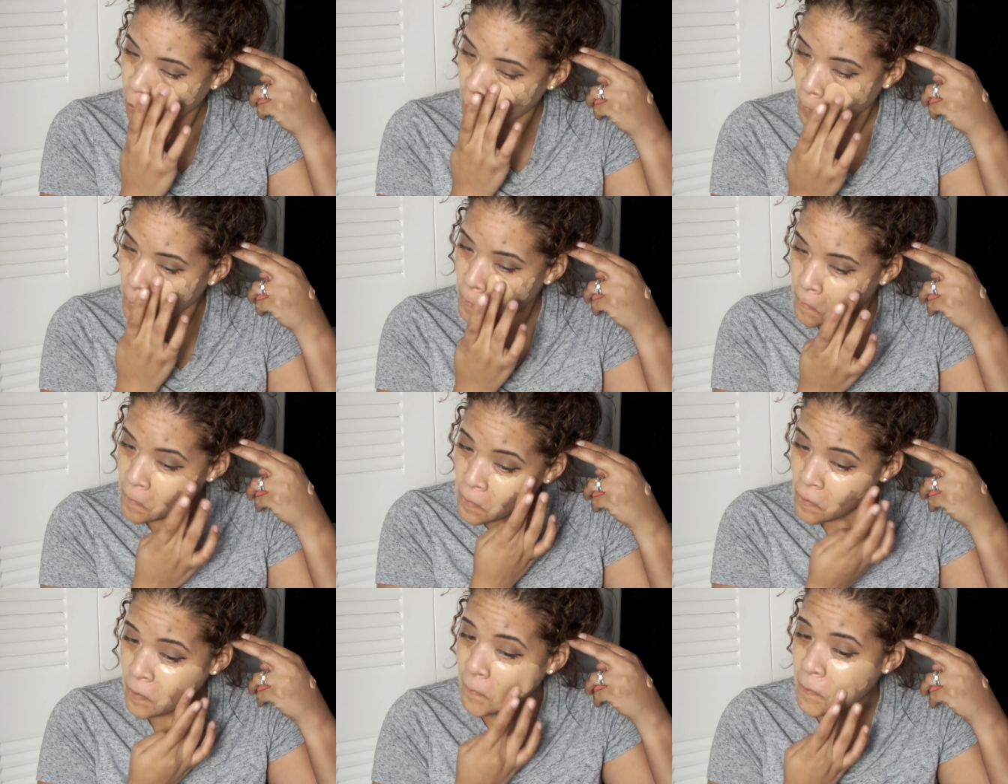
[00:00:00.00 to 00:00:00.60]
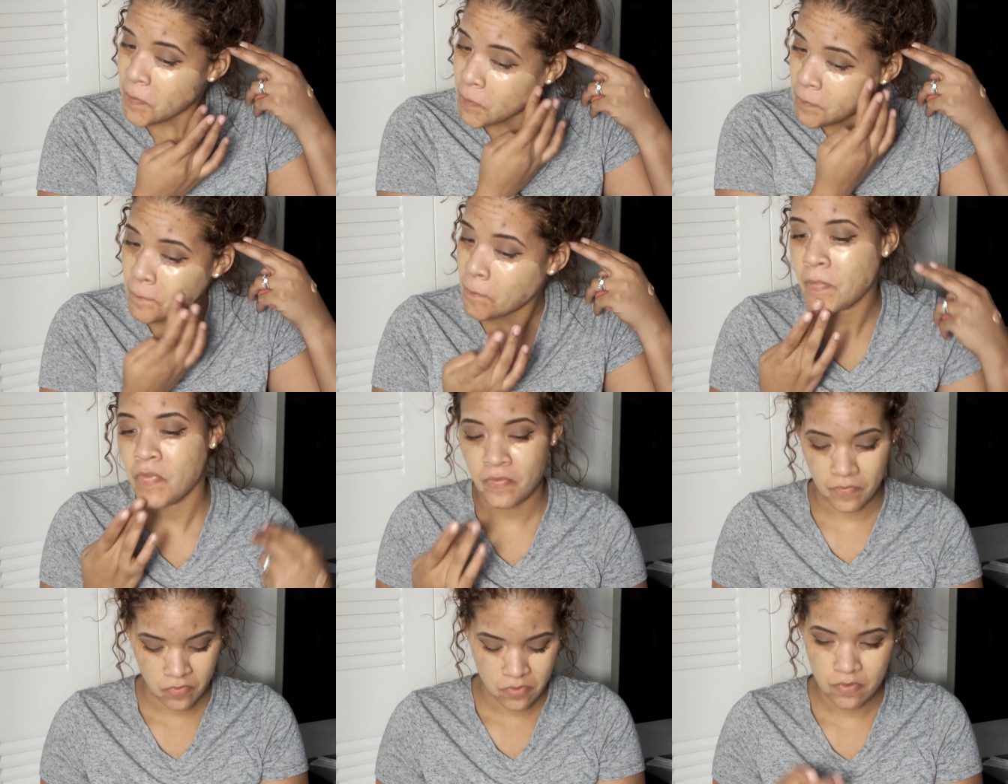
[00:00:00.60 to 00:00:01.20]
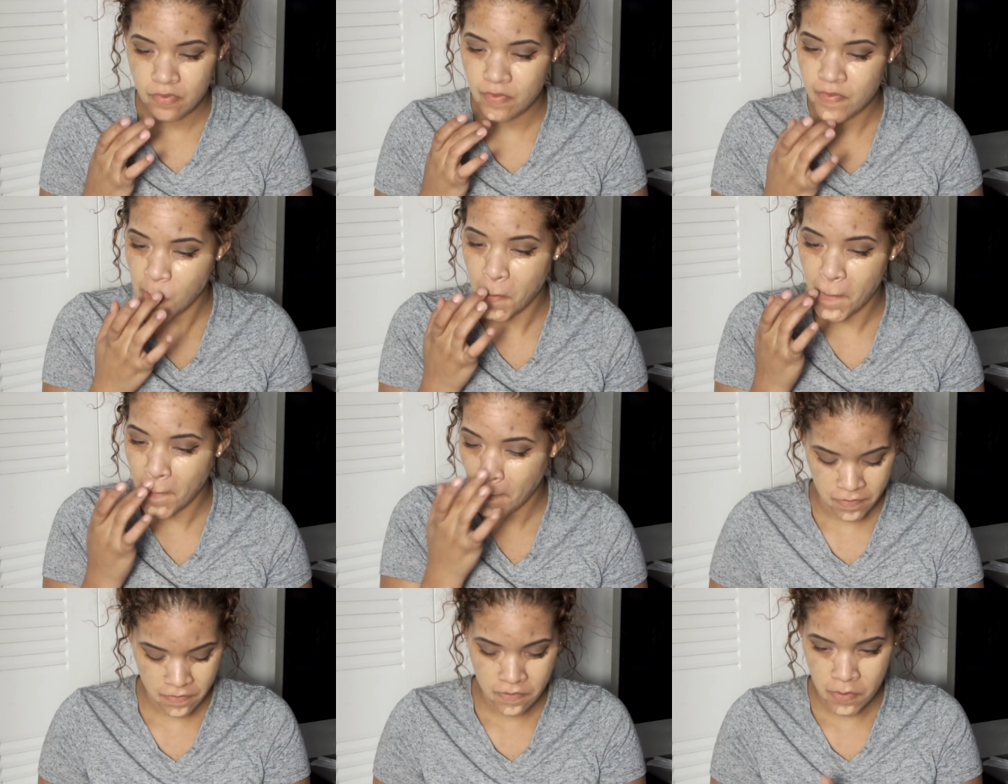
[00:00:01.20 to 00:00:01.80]
spotty
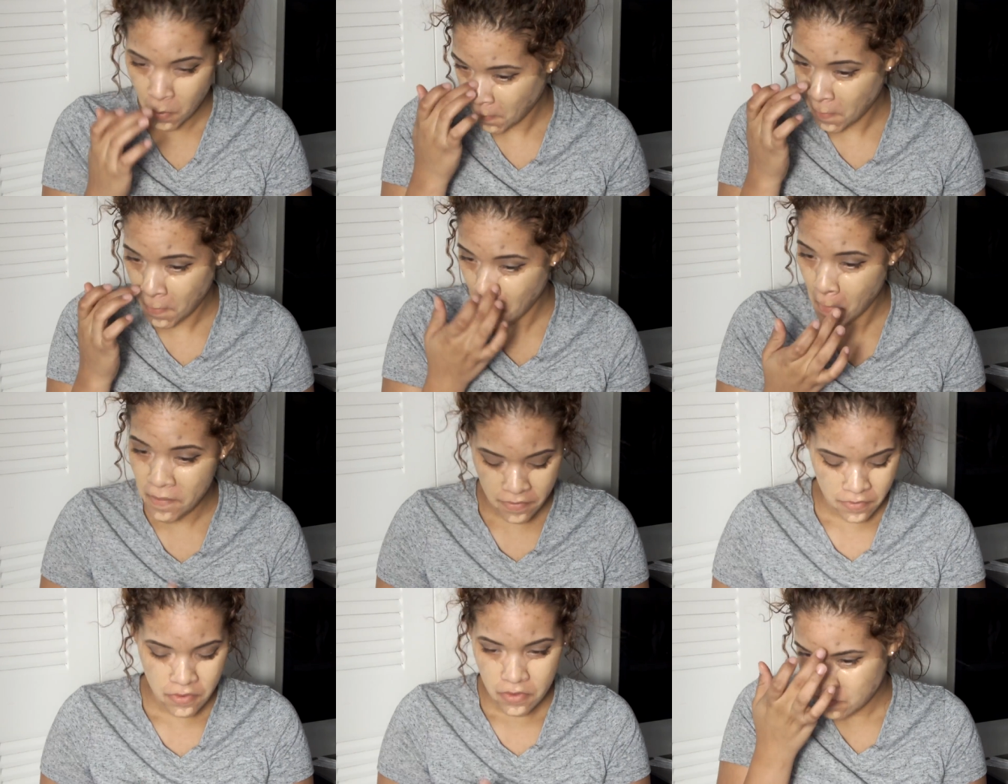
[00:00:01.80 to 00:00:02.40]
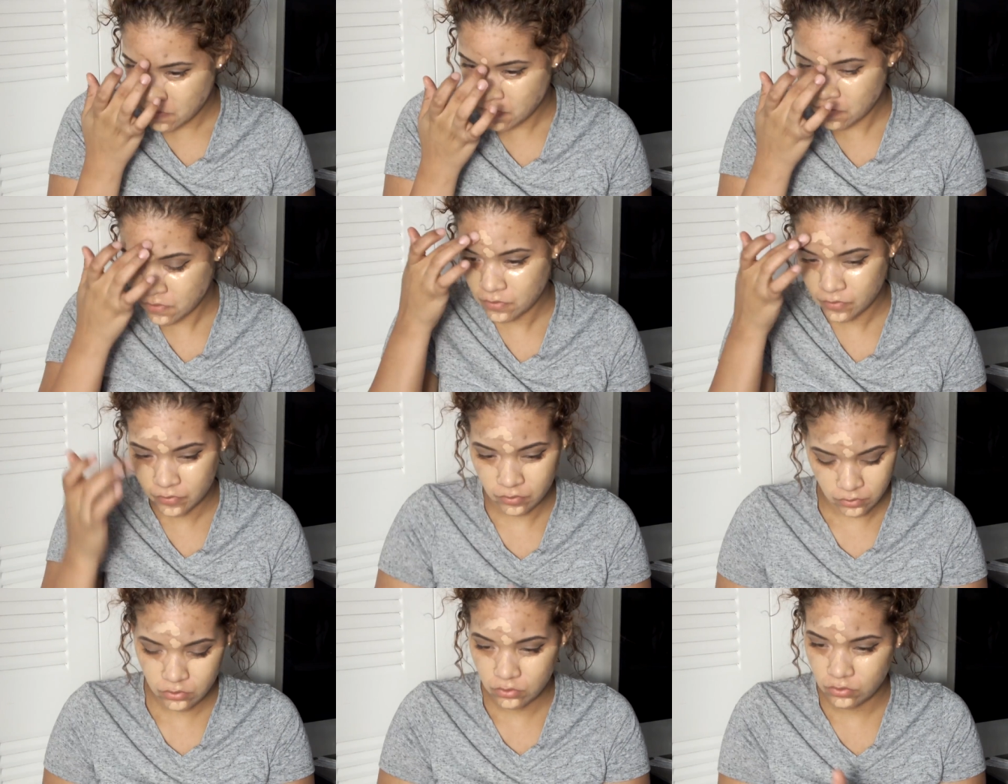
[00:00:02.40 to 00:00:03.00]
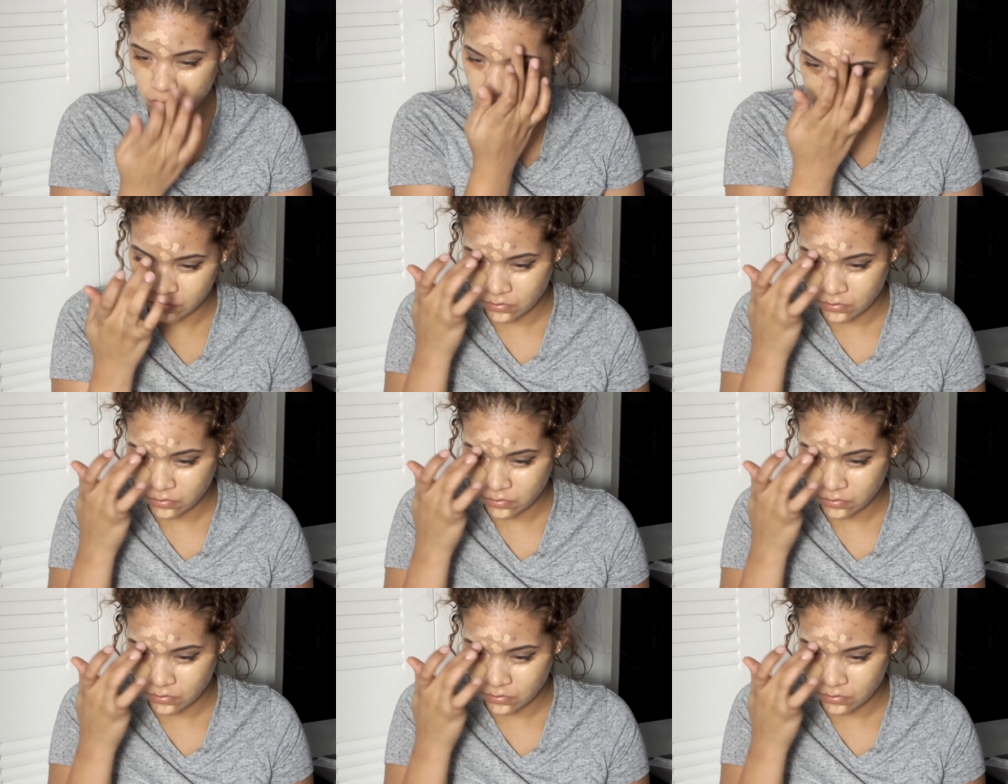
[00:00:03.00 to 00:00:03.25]
polka dot stuff there.